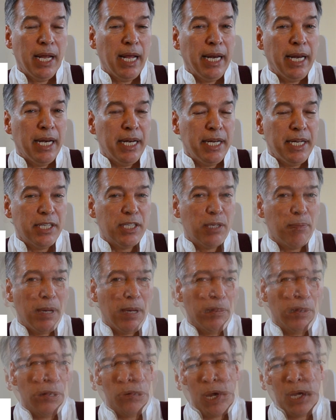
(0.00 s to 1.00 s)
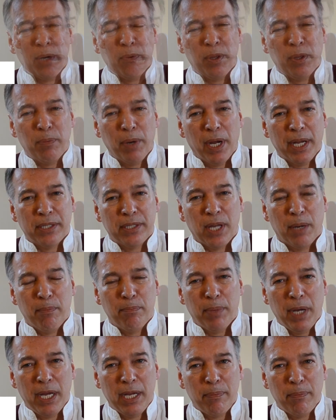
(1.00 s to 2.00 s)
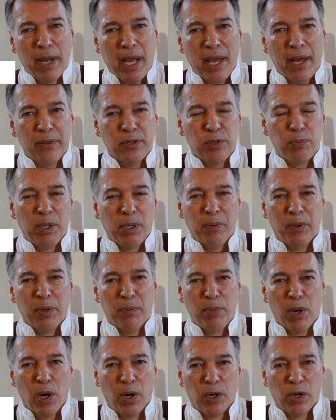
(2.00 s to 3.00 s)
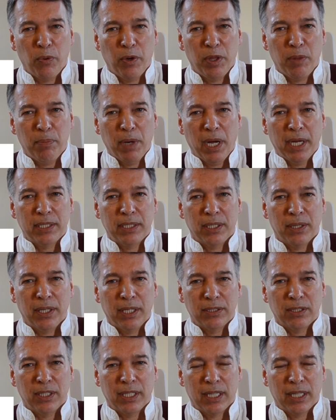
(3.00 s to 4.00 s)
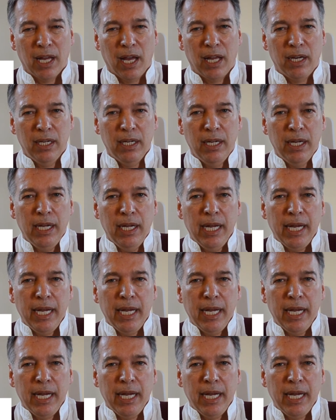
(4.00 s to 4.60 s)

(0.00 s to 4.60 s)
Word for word: and it needs to be able to ride with bikes on bike paths, be able to park with bikes, and things like that.